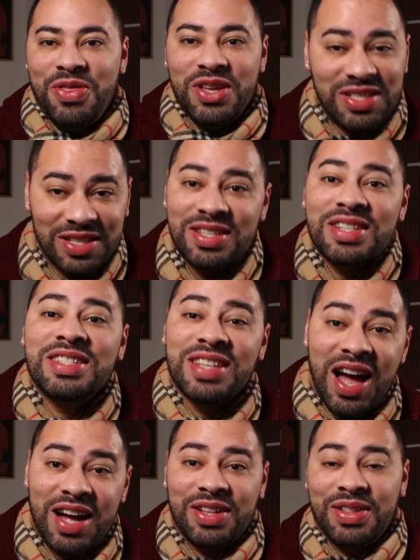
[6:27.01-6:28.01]
this is
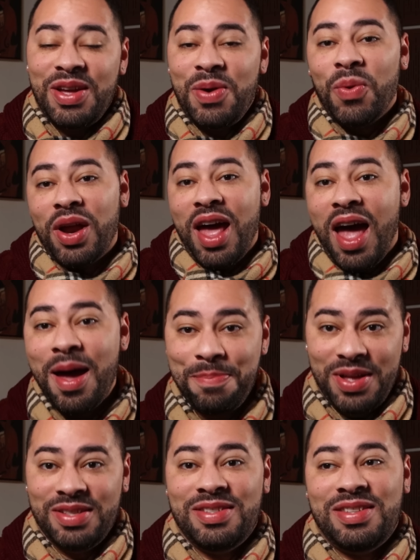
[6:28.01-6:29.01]
exactly what
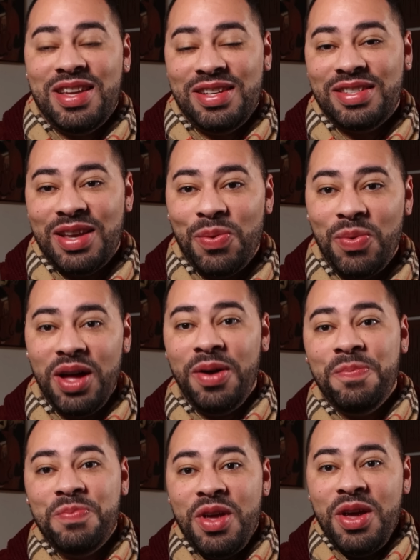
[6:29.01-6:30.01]
happens. They say,
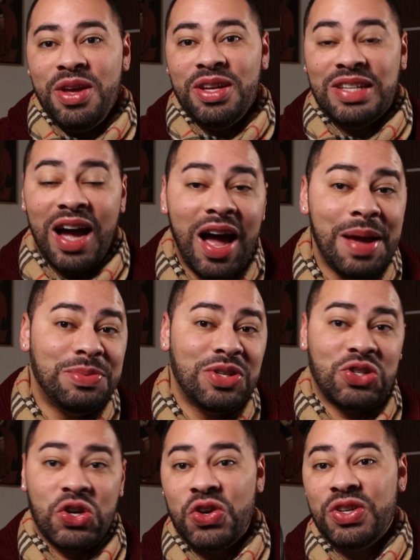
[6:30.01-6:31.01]
well, time
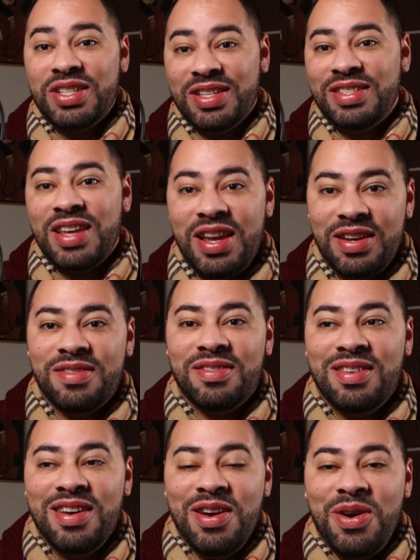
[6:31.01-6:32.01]
to turn to
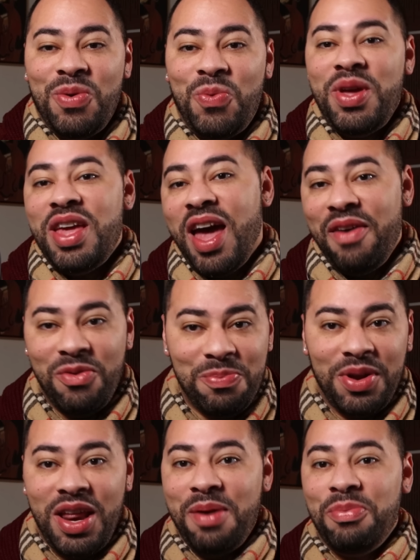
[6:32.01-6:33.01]
Satan. We
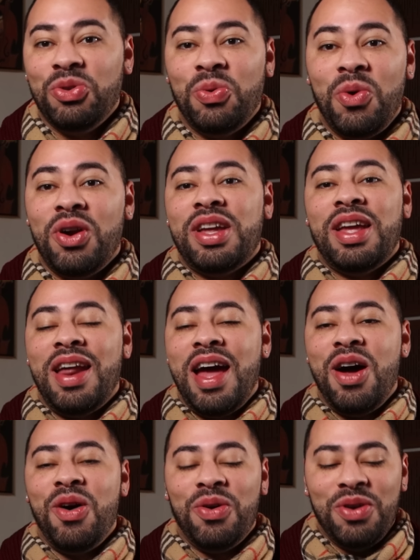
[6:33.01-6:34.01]
haven't been able to work it
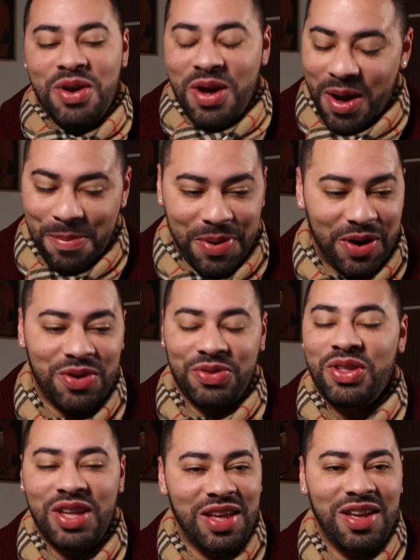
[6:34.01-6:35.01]
out.
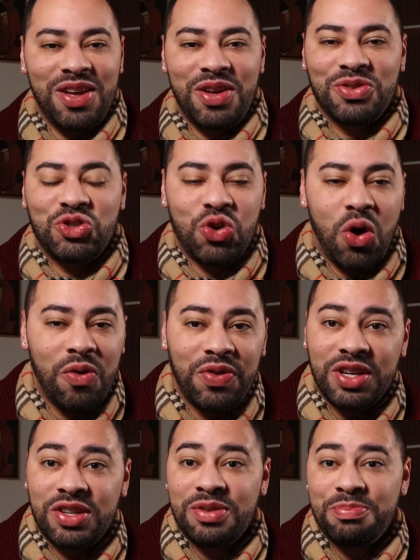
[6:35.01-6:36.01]
Apparently,
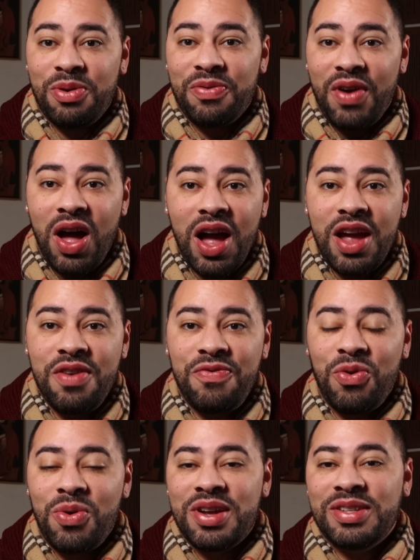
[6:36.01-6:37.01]
Jehovah doesn't provide
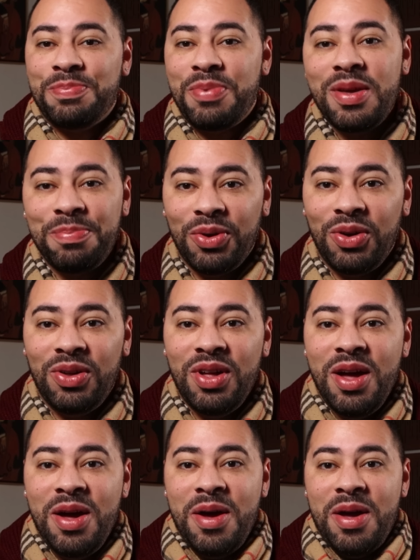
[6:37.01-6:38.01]
for his
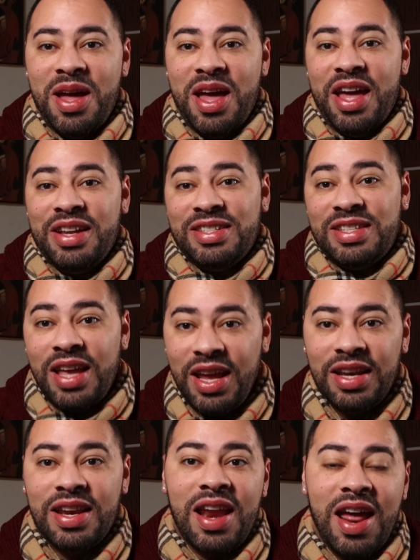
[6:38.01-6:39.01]
people, and
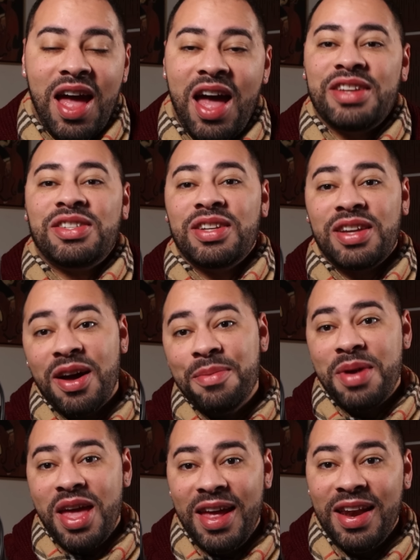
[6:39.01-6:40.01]
Satan has to
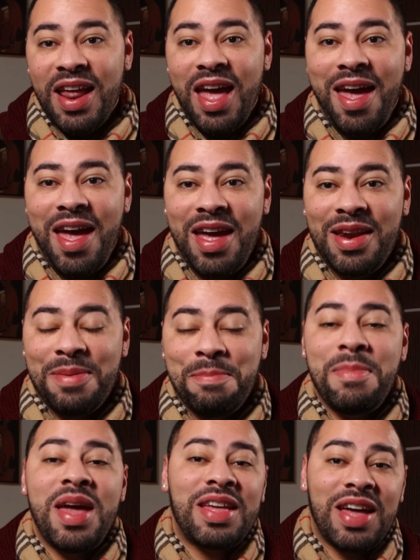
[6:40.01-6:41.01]
come in and
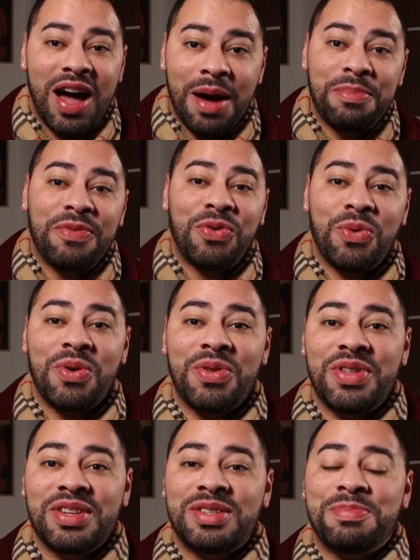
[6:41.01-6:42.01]
make up
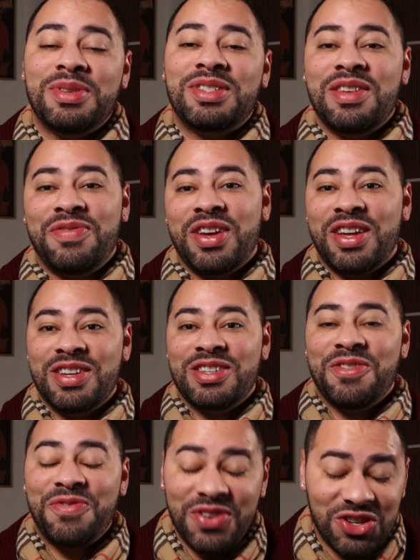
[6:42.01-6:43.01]
for this specific
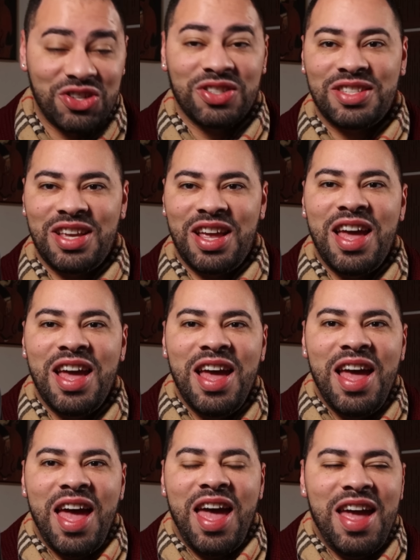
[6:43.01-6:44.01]
deficiency.
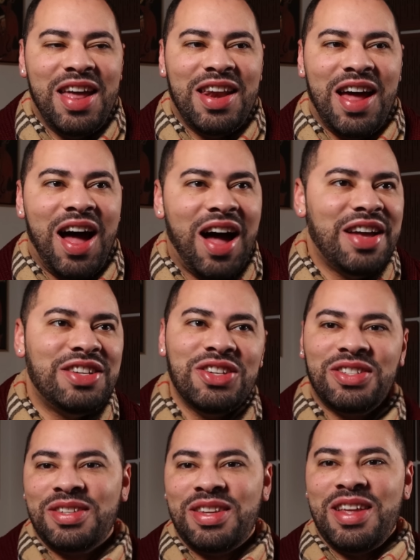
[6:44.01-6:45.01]
And I
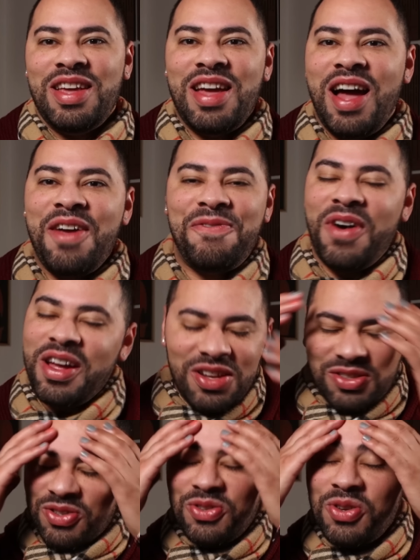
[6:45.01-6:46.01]
just, I find
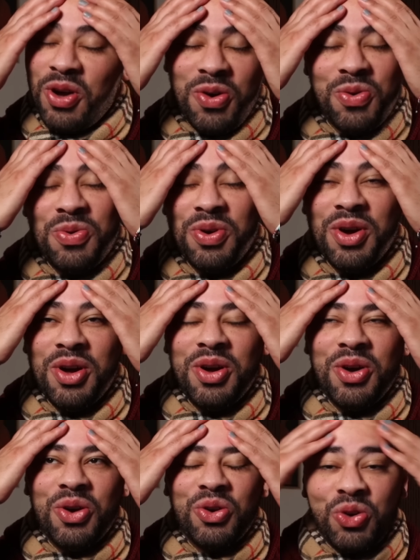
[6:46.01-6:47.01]
it so
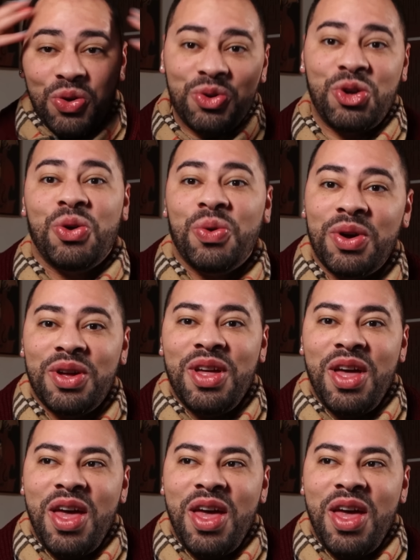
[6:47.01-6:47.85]
cuckoo